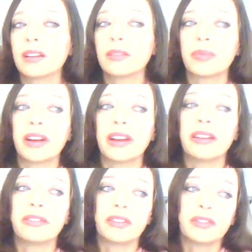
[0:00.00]
by
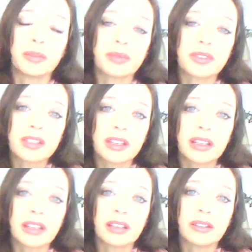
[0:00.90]

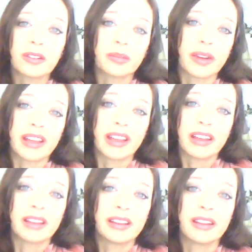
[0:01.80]
50%, or by
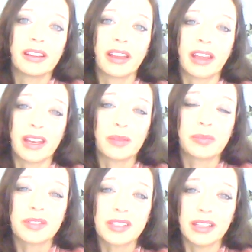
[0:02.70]

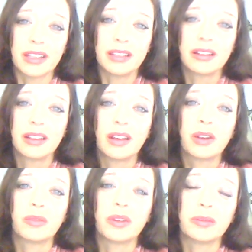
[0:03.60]
80%?
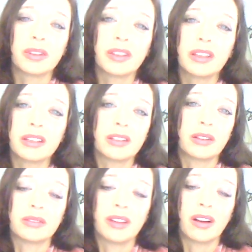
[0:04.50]
We really
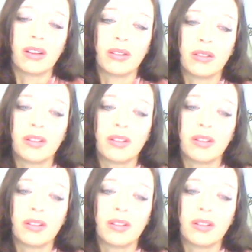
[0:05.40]
don't know.